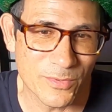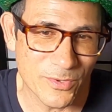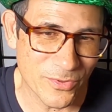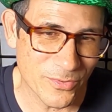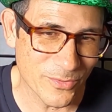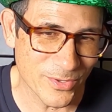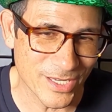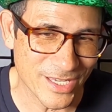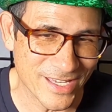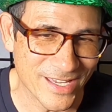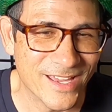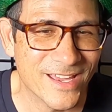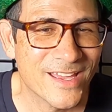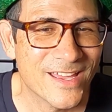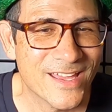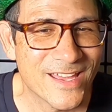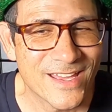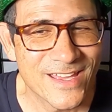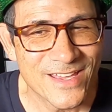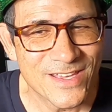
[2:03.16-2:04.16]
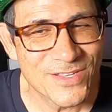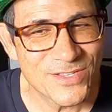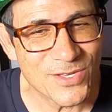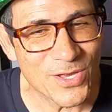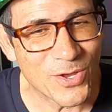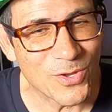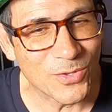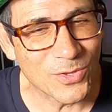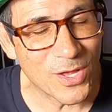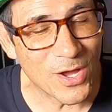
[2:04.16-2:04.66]
number three.
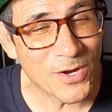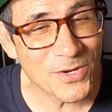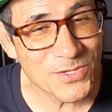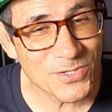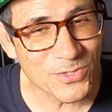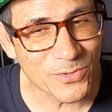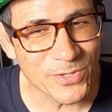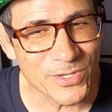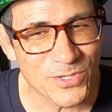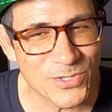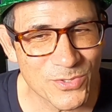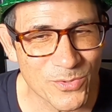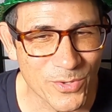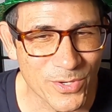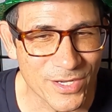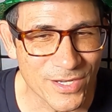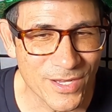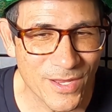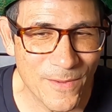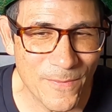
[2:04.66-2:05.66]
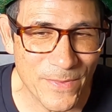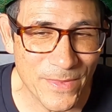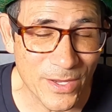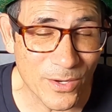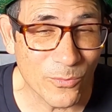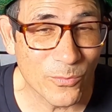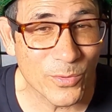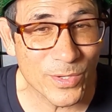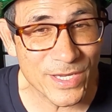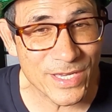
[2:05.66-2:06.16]
So long story short,
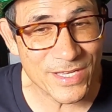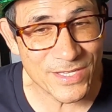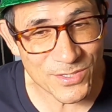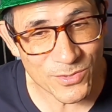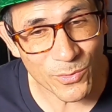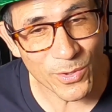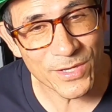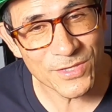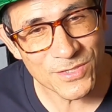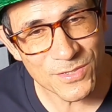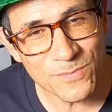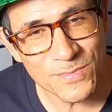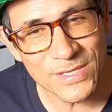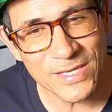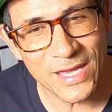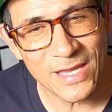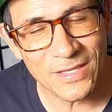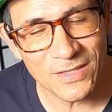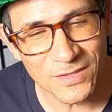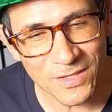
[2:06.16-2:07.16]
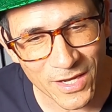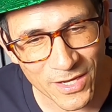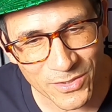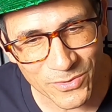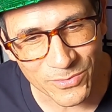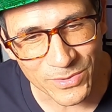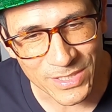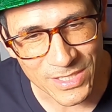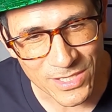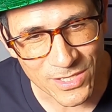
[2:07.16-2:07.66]
there is going to be a
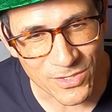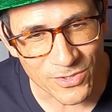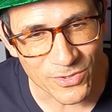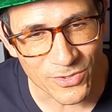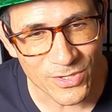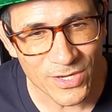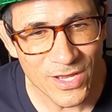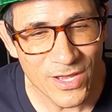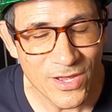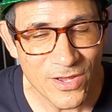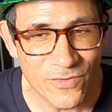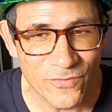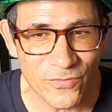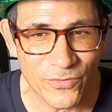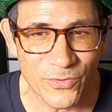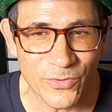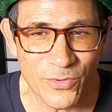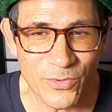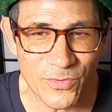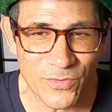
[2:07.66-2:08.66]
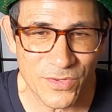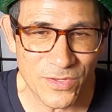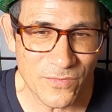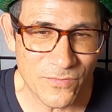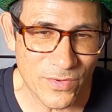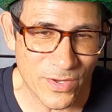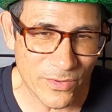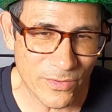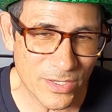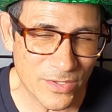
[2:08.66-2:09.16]
lottery here for the
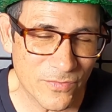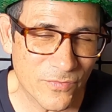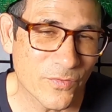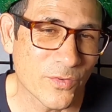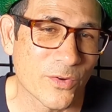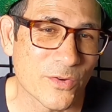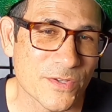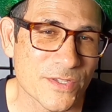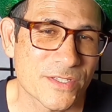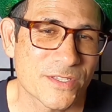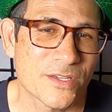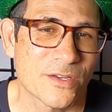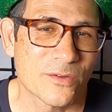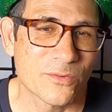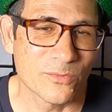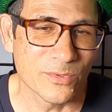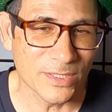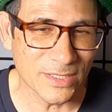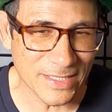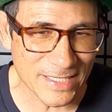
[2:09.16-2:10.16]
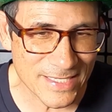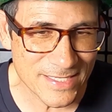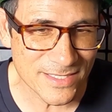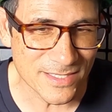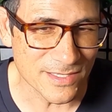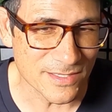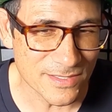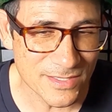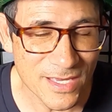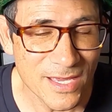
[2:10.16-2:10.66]
very first
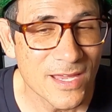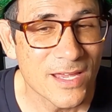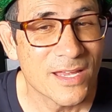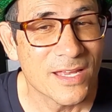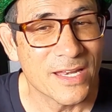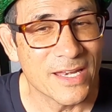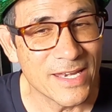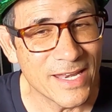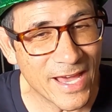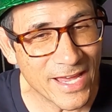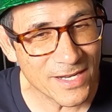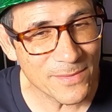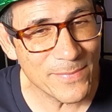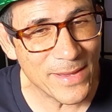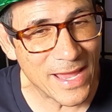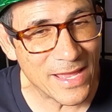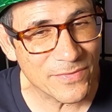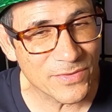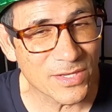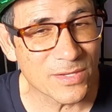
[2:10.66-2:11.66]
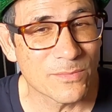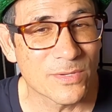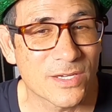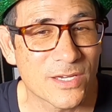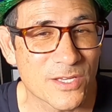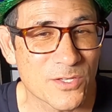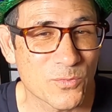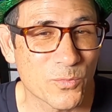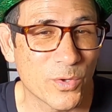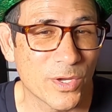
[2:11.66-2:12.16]
releases. Not a bad thing
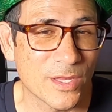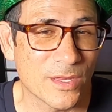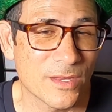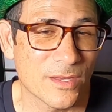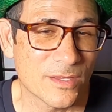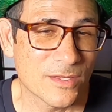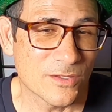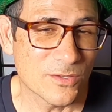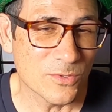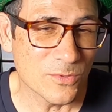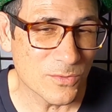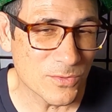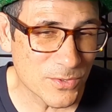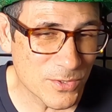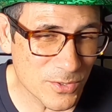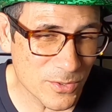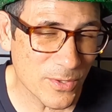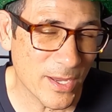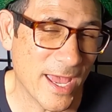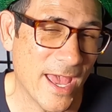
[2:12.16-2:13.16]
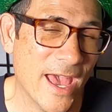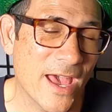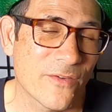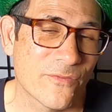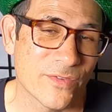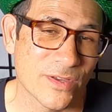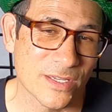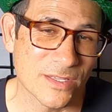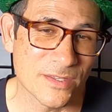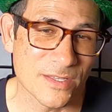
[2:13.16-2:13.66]
because what you do
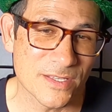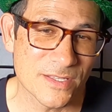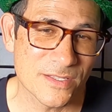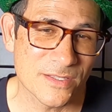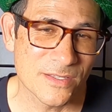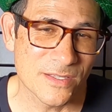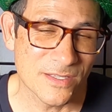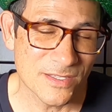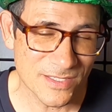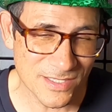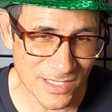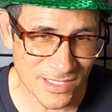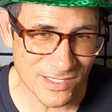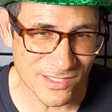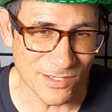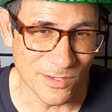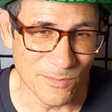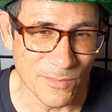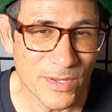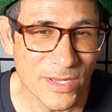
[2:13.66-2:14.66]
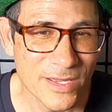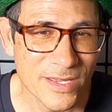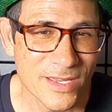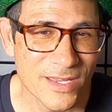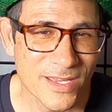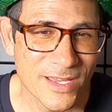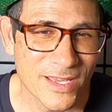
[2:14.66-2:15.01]
have in this system